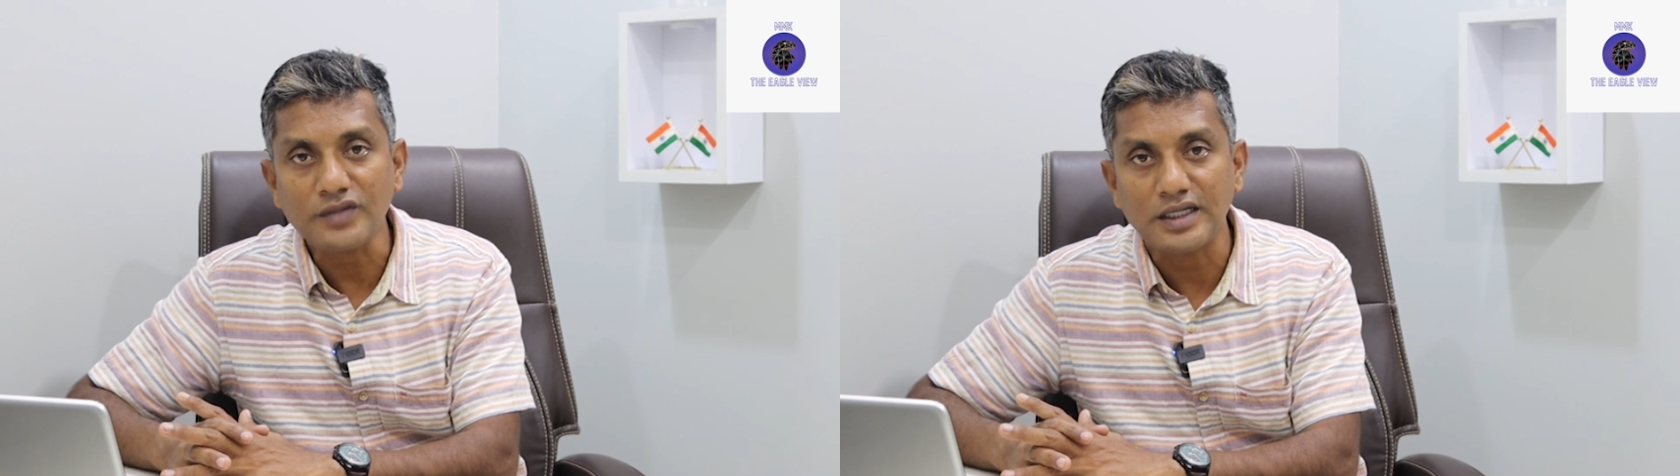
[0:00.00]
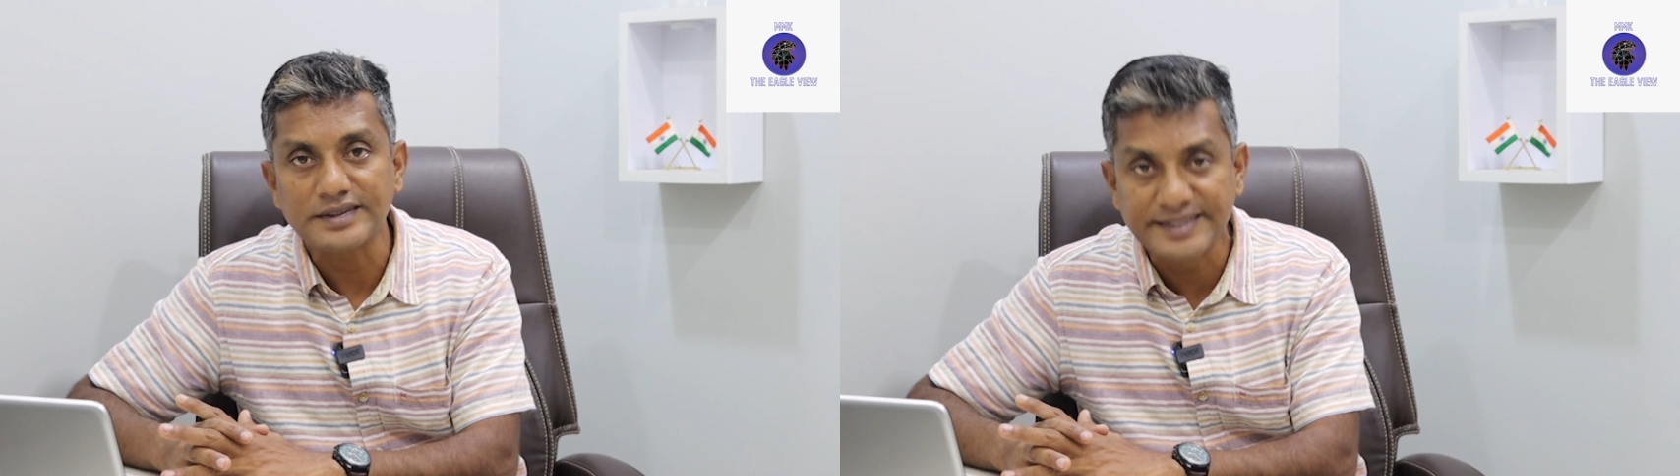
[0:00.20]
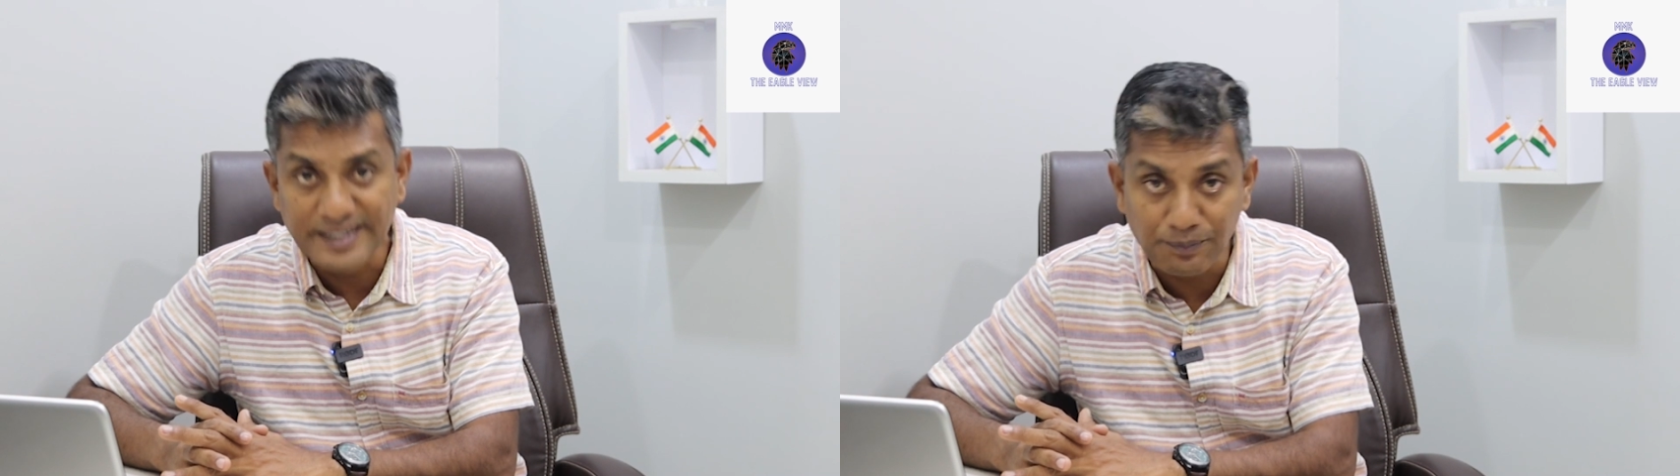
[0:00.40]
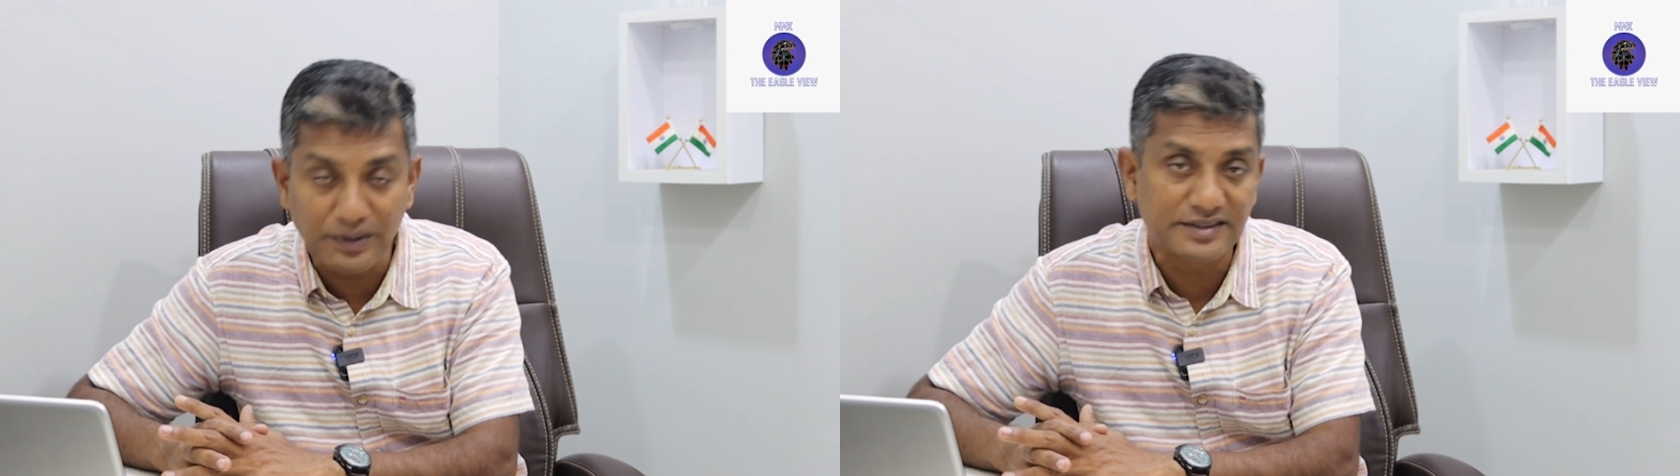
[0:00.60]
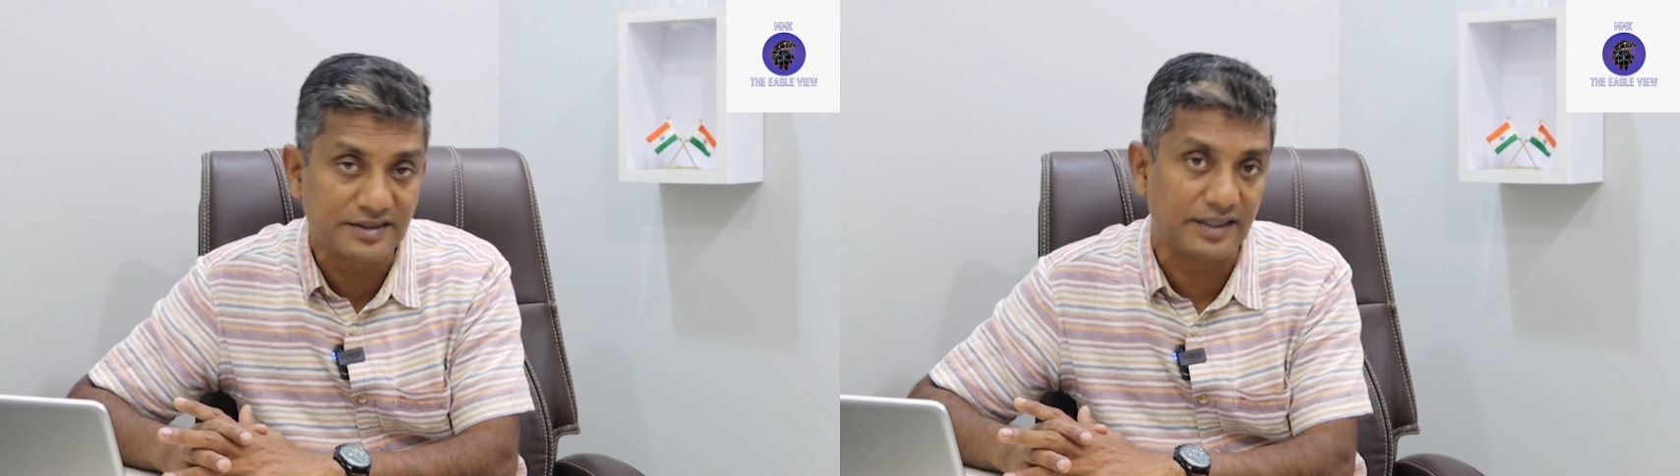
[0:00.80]

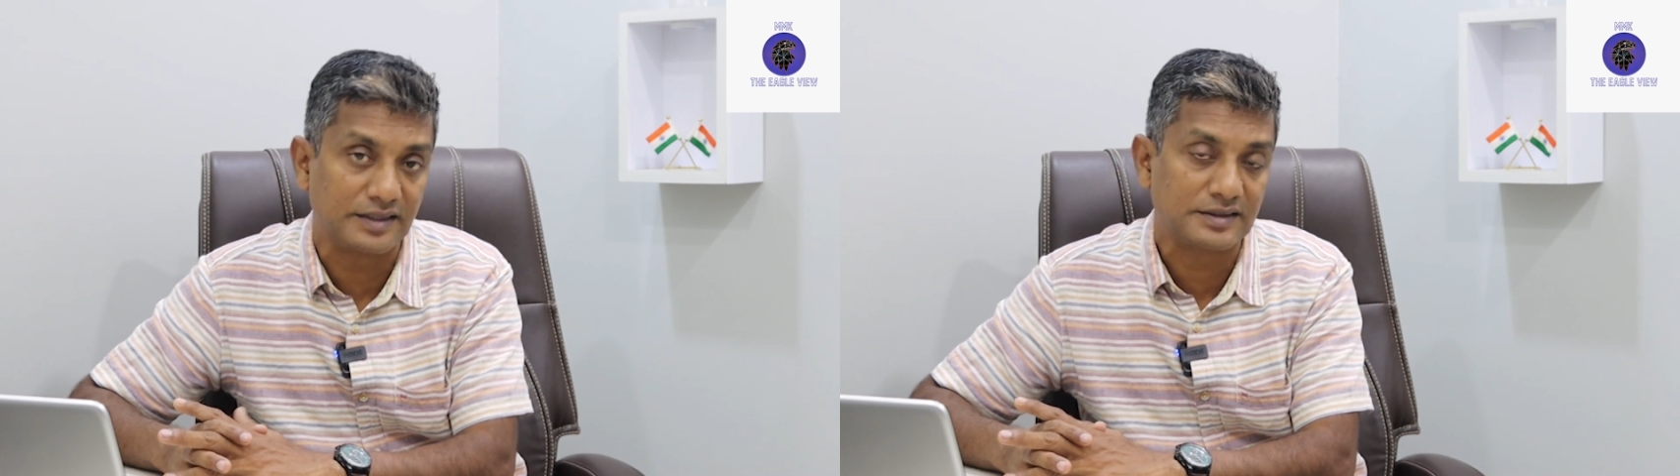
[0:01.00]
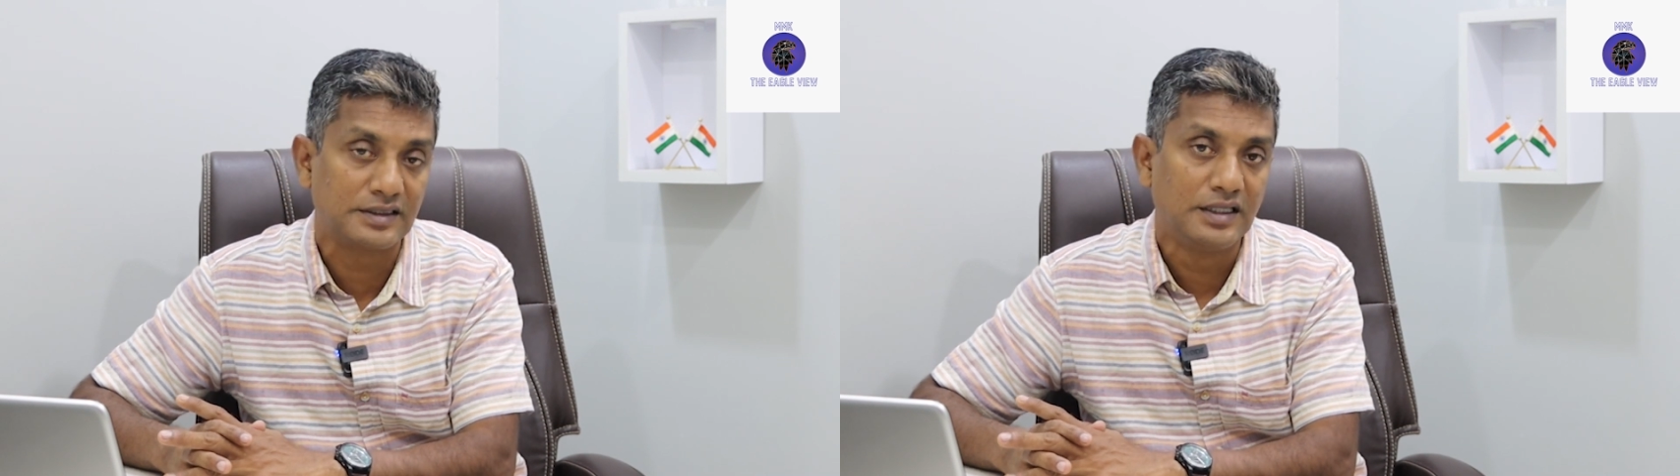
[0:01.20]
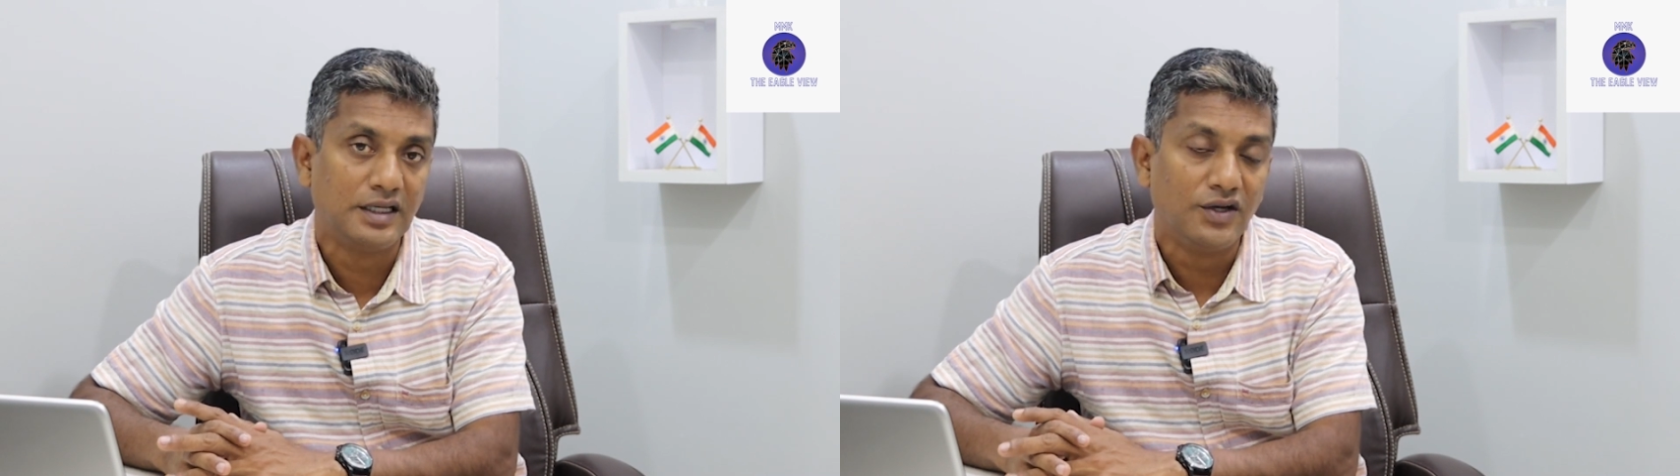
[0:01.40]
sleepless drugs,